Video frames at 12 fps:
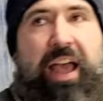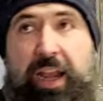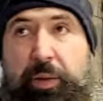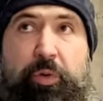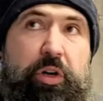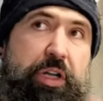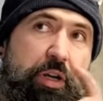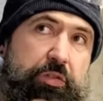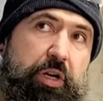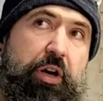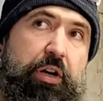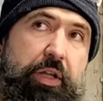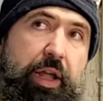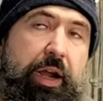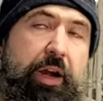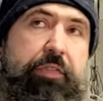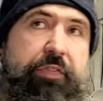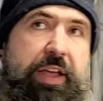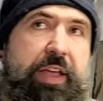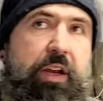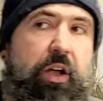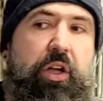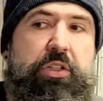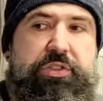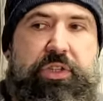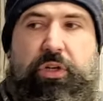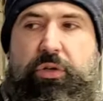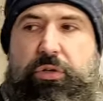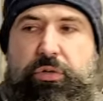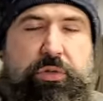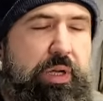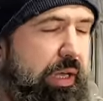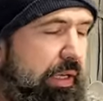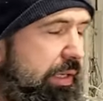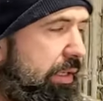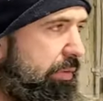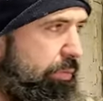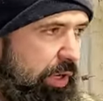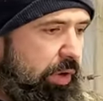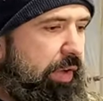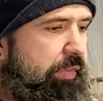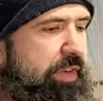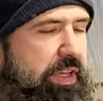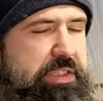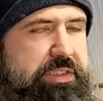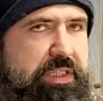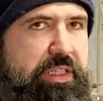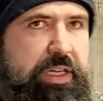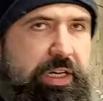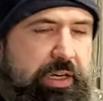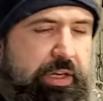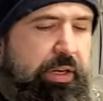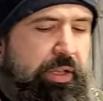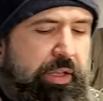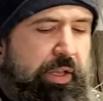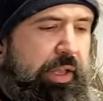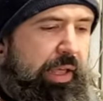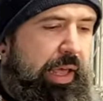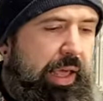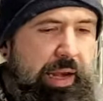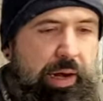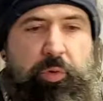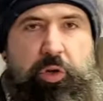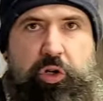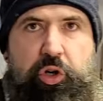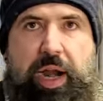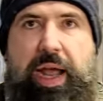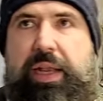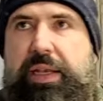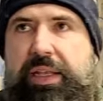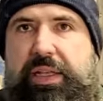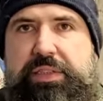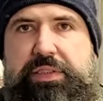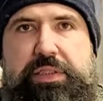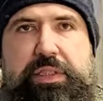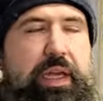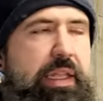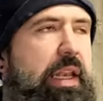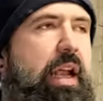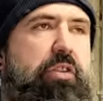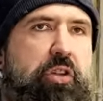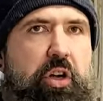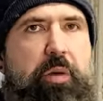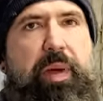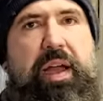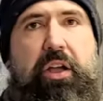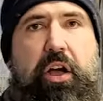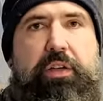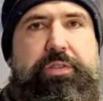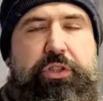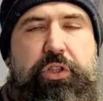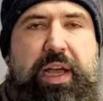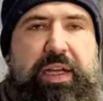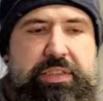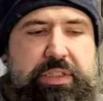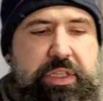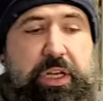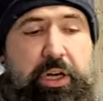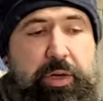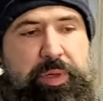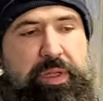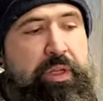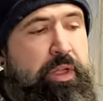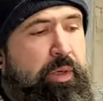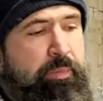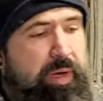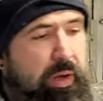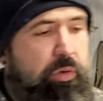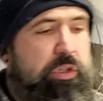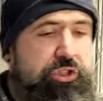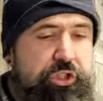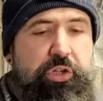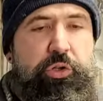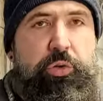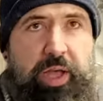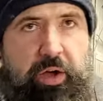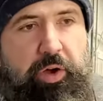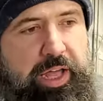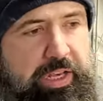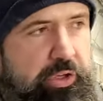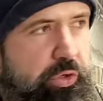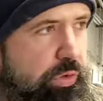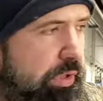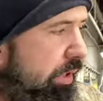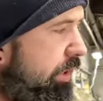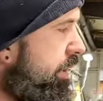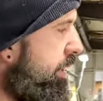and I'm gonna go turn the air fan on so we don't have dust in here. And I'm gonna grind this and then I'll turn it back off so you guys can hear me. But I wanna show you how I do it.